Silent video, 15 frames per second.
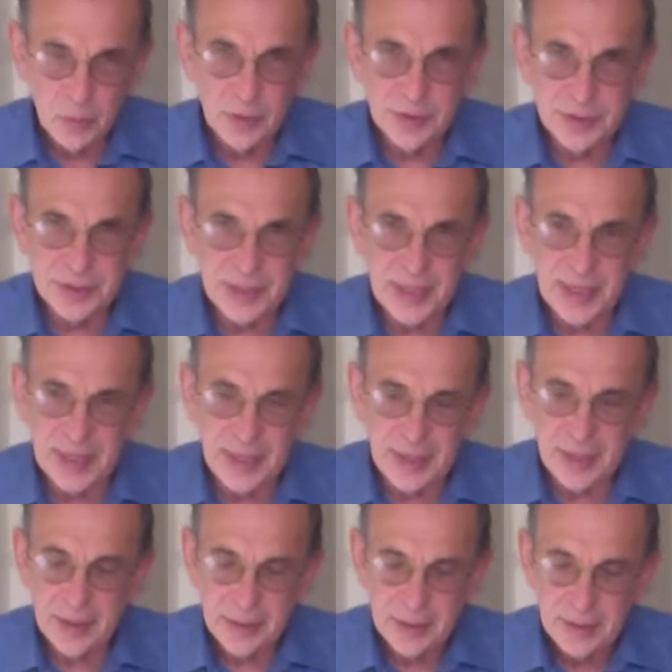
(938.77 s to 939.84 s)
will
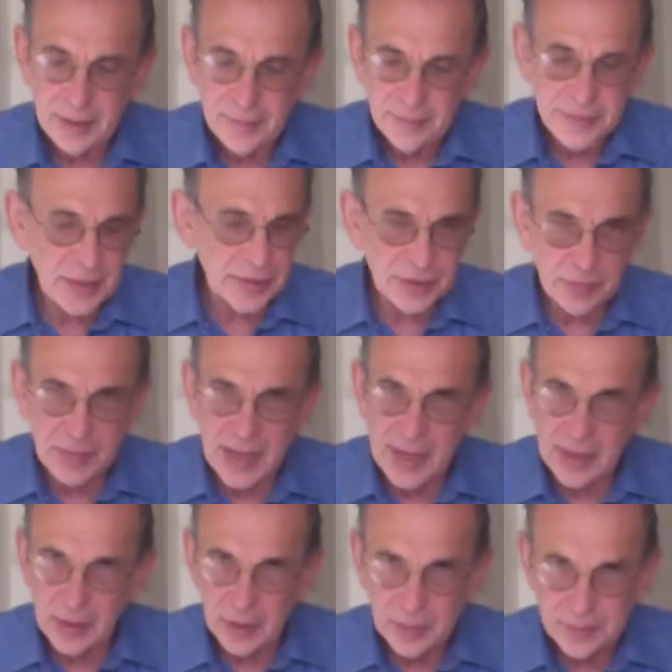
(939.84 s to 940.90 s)
say, doesn't
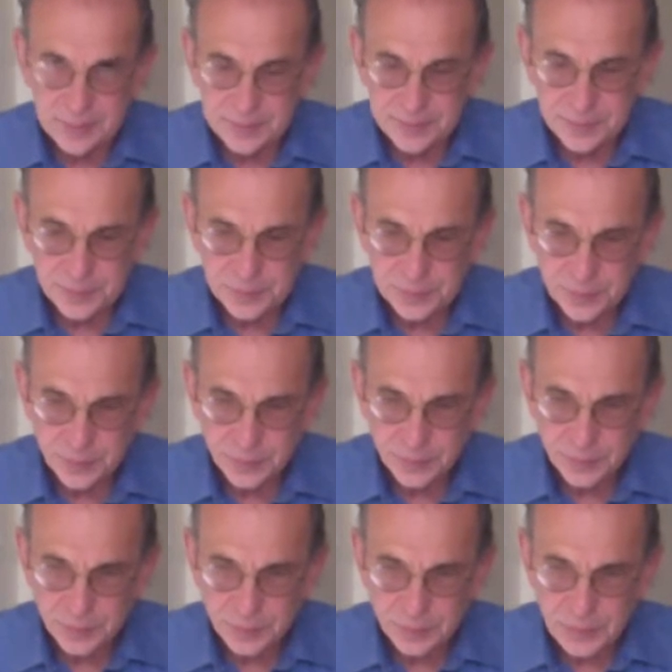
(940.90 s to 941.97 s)
matter,
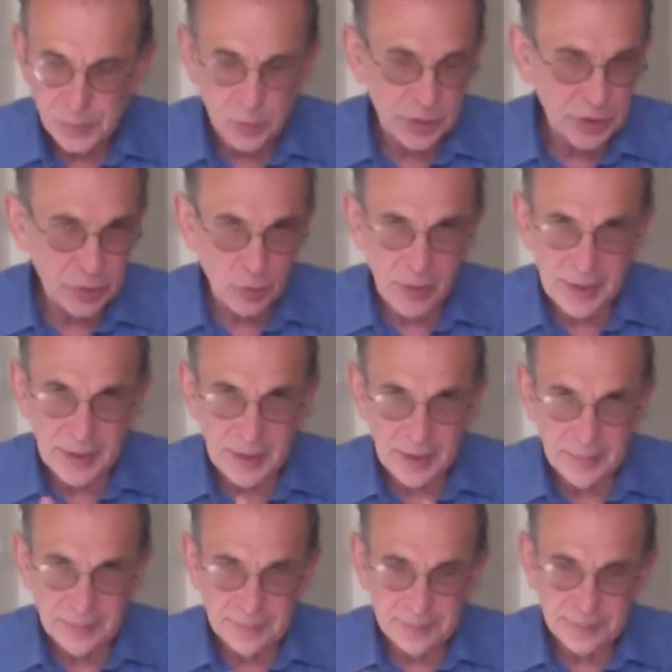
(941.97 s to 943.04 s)
which
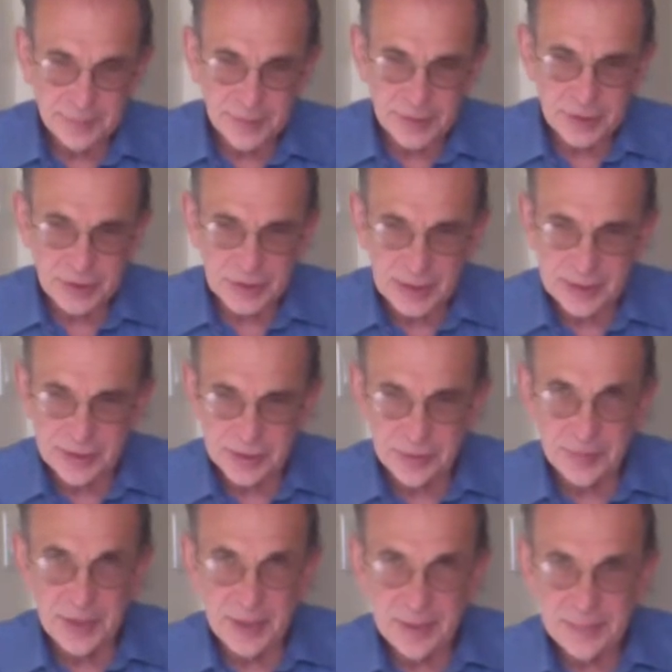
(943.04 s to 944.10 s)
already suggests to
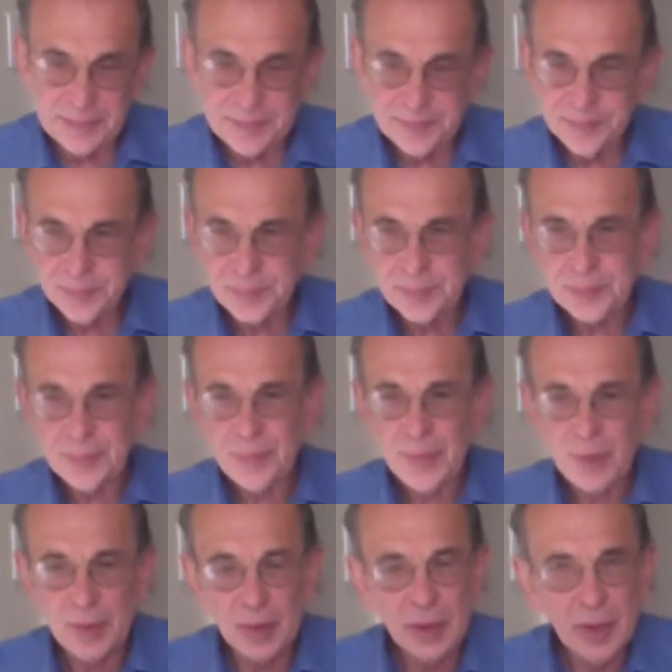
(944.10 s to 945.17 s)
me
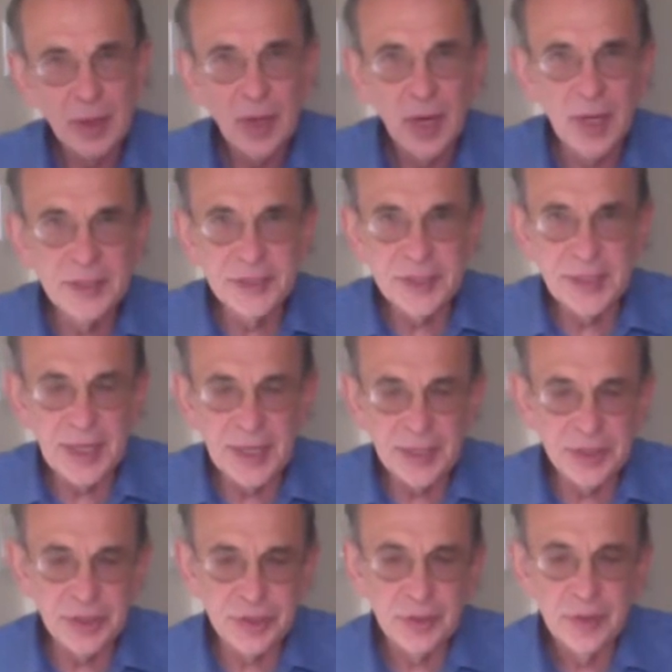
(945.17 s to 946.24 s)
a
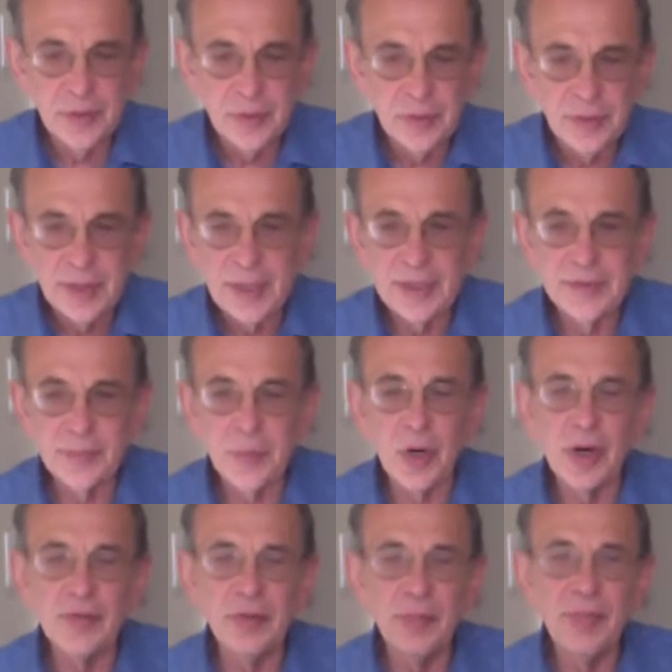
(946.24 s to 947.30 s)
stage. It's part
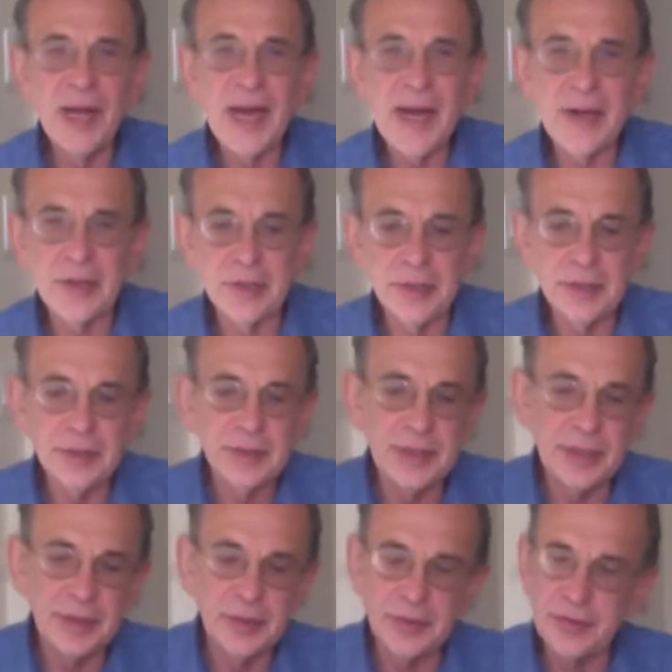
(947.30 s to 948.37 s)
of a pattern that
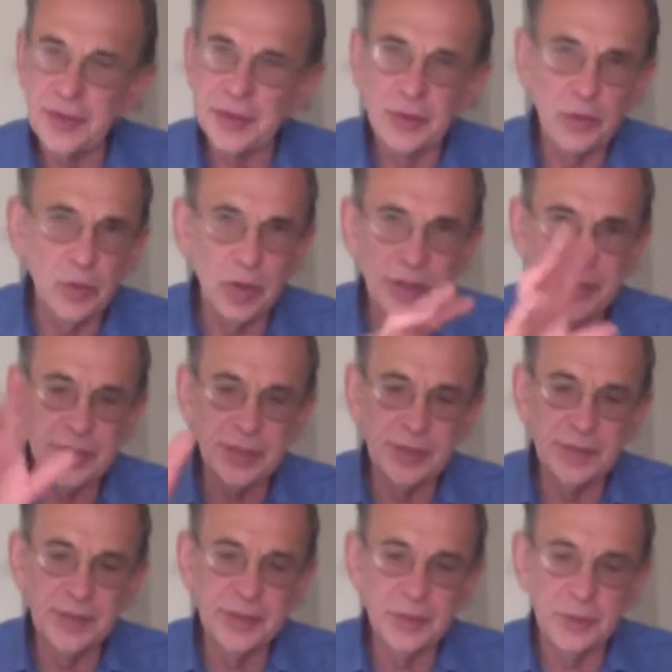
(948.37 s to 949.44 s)
you see across
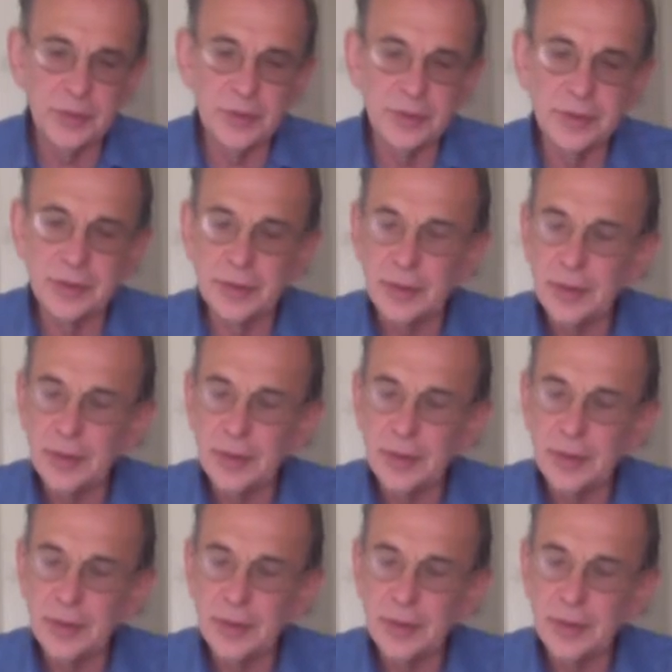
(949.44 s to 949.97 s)
individuals,